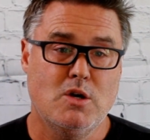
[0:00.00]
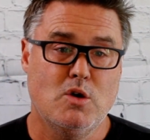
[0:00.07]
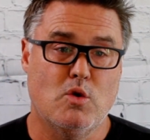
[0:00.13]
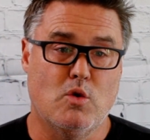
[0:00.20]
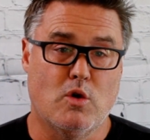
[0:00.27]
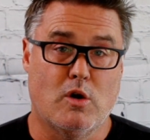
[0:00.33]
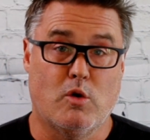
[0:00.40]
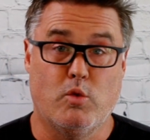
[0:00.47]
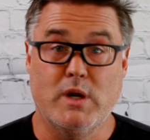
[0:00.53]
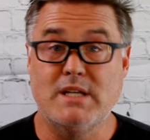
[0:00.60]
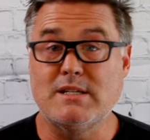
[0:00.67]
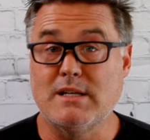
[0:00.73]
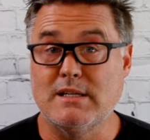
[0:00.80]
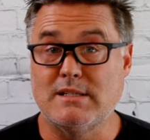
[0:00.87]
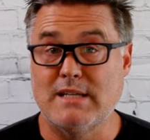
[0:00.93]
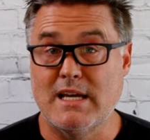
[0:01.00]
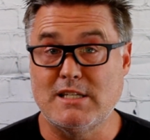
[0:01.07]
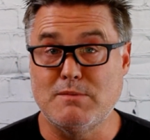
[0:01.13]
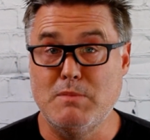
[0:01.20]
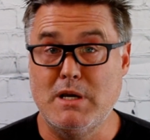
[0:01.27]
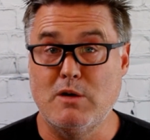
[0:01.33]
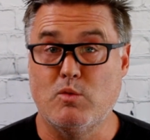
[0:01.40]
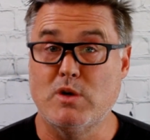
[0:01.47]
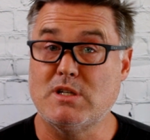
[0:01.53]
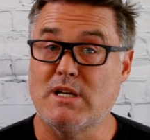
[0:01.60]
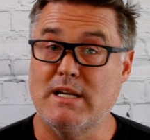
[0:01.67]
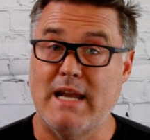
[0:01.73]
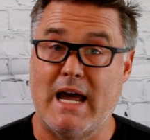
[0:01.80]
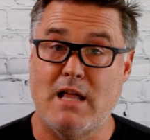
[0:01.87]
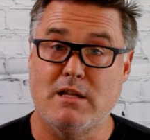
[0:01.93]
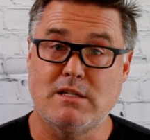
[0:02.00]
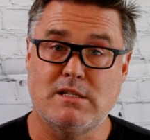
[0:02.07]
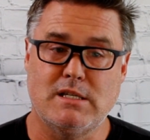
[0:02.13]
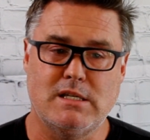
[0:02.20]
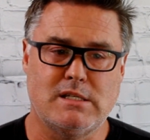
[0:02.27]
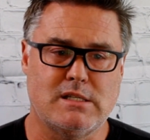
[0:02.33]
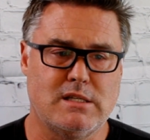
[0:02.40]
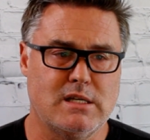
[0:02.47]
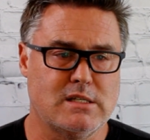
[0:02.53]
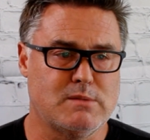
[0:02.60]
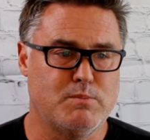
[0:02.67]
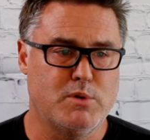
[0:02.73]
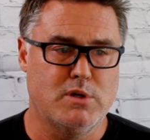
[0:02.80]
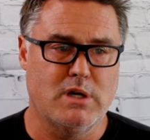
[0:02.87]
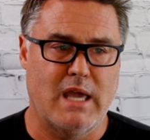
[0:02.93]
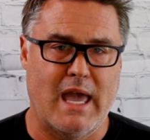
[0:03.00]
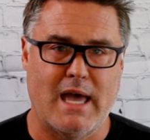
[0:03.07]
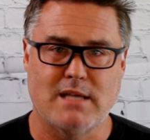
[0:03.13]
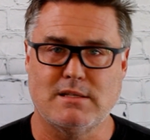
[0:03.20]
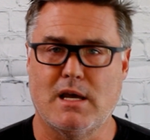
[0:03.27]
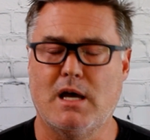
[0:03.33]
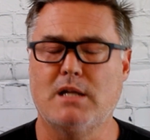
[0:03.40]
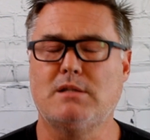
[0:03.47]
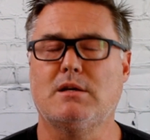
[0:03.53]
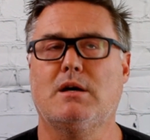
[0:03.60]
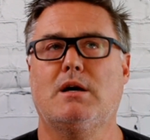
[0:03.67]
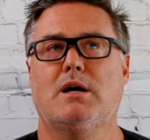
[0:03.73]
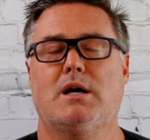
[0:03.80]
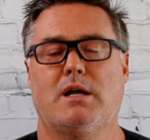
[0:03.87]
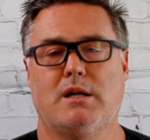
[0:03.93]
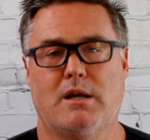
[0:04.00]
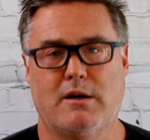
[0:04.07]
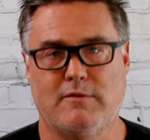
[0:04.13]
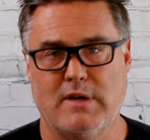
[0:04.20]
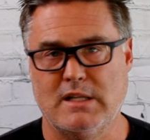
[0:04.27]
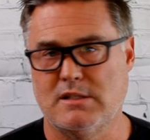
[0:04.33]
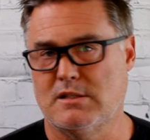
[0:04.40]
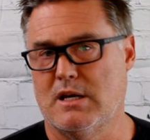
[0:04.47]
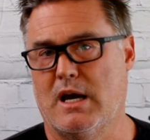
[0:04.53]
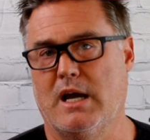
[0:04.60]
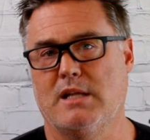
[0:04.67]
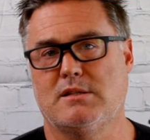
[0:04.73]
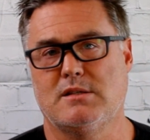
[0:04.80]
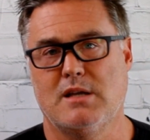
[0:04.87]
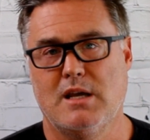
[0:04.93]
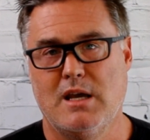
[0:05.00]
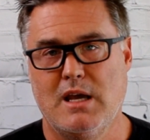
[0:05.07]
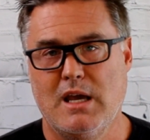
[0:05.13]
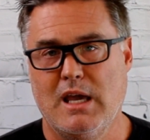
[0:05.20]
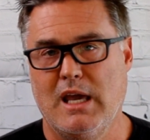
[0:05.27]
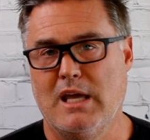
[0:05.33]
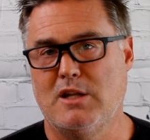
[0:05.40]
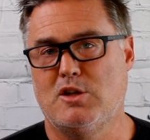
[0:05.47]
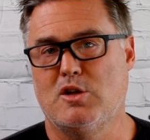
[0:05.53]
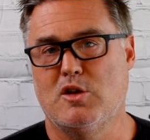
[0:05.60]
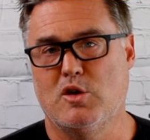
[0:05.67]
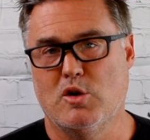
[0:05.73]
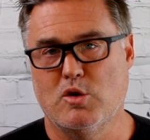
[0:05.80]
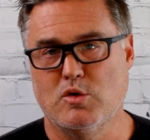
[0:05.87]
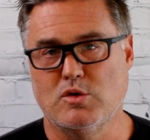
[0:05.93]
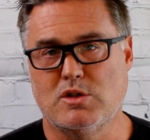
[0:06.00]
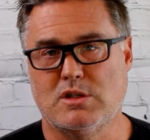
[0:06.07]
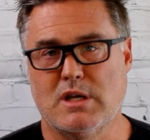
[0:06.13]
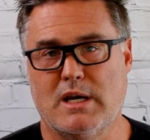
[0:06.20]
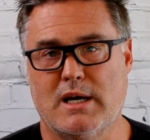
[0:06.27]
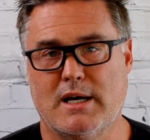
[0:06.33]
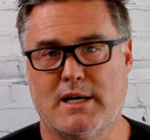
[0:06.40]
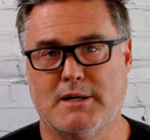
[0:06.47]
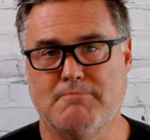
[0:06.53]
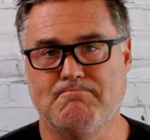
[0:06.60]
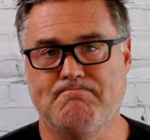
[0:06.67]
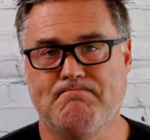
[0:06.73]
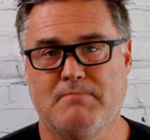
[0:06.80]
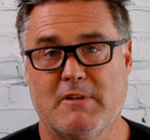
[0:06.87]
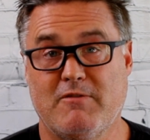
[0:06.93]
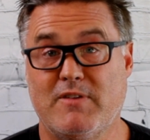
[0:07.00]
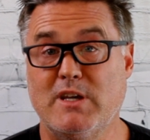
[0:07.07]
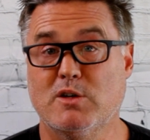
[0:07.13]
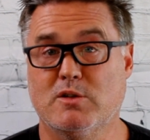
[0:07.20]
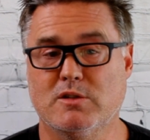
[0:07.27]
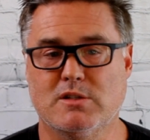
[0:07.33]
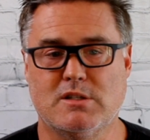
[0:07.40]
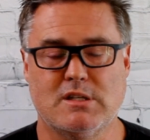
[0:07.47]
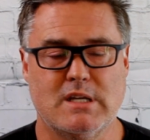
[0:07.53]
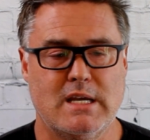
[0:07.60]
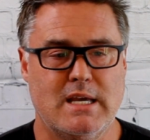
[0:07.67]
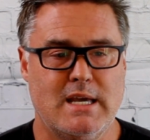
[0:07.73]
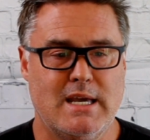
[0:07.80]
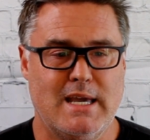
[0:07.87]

or risk assessment, risk analysis, this book has a ton of insights into those fields.